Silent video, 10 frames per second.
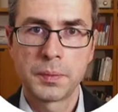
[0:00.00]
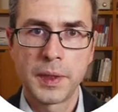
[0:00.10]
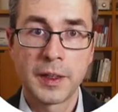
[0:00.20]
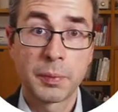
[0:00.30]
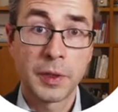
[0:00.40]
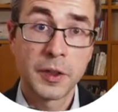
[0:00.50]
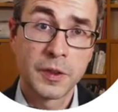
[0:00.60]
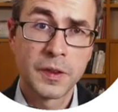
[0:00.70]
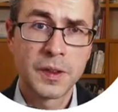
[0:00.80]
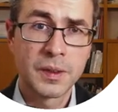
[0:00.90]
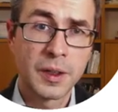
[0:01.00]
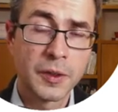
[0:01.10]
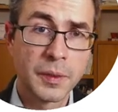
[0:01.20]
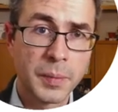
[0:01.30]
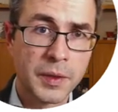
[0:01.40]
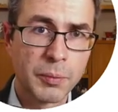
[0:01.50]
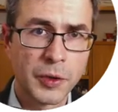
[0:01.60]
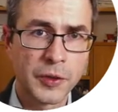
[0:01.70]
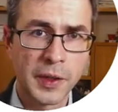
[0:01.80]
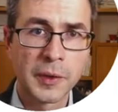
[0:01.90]
Expressions now is a bit
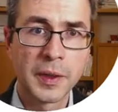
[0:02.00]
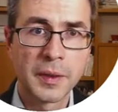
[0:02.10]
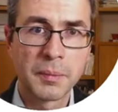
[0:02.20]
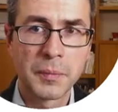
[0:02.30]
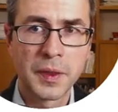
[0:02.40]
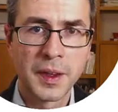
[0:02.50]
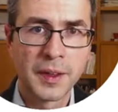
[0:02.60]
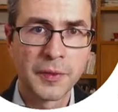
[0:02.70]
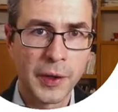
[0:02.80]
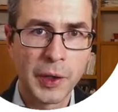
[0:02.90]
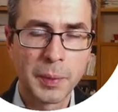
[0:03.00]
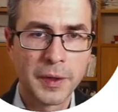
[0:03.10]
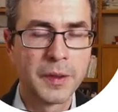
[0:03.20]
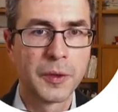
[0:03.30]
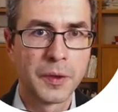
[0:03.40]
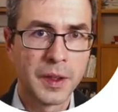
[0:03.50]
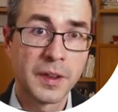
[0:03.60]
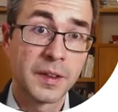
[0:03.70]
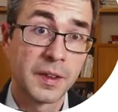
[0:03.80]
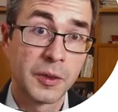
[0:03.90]
more general. Think variables, so
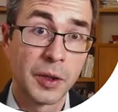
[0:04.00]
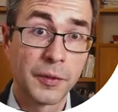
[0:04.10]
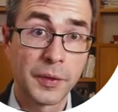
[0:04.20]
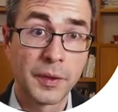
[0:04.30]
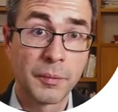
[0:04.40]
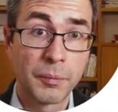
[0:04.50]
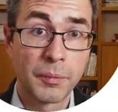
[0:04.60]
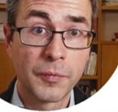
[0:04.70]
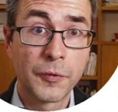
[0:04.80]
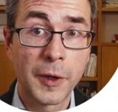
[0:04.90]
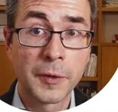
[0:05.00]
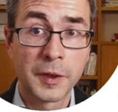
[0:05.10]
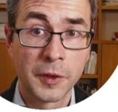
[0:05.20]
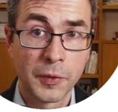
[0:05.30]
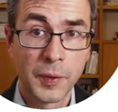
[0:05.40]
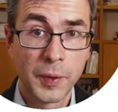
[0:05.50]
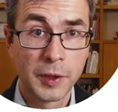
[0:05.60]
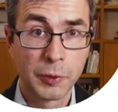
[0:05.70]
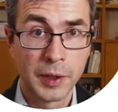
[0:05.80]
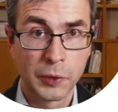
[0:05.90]
things that you have found in your query
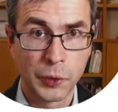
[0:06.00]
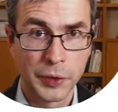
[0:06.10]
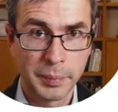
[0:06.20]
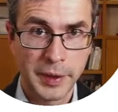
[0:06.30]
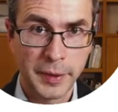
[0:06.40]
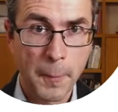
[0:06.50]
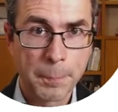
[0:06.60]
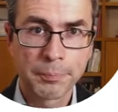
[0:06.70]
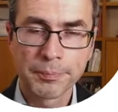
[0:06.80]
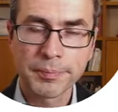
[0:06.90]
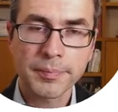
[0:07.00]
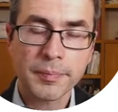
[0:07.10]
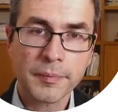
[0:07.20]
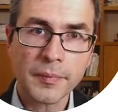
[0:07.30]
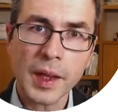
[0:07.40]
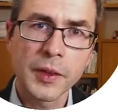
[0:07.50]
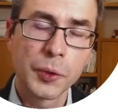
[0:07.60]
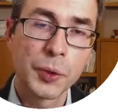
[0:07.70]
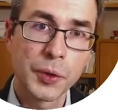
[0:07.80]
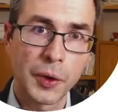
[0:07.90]
you can order by.
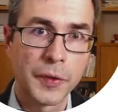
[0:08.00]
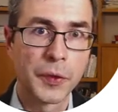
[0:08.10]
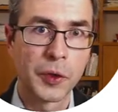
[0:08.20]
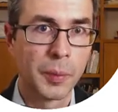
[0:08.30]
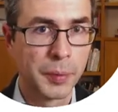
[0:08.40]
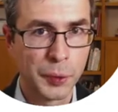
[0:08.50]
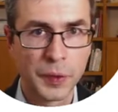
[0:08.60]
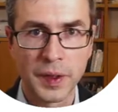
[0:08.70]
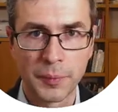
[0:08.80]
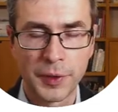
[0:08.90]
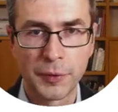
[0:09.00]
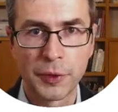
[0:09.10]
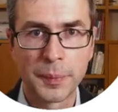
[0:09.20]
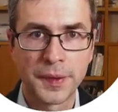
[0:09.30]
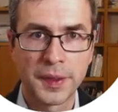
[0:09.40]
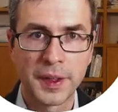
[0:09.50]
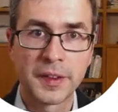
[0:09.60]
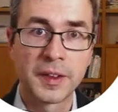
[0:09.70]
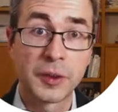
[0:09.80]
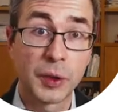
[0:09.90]
You could also compute something from the
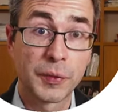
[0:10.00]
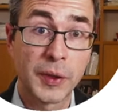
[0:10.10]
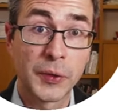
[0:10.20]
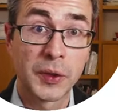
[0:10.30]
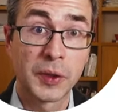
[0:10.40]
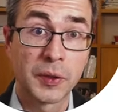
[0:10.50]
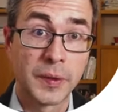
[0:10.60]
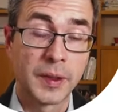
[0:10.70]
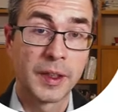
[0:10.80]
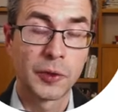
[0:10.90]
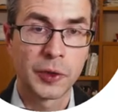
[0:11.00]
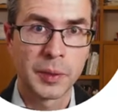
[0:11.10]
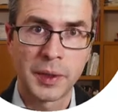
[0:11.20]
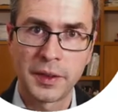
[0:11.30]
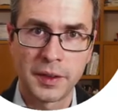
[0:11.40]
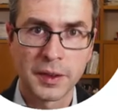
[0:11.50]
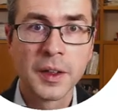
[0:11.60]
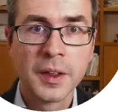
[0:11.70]
things that you have found in your query and order by that.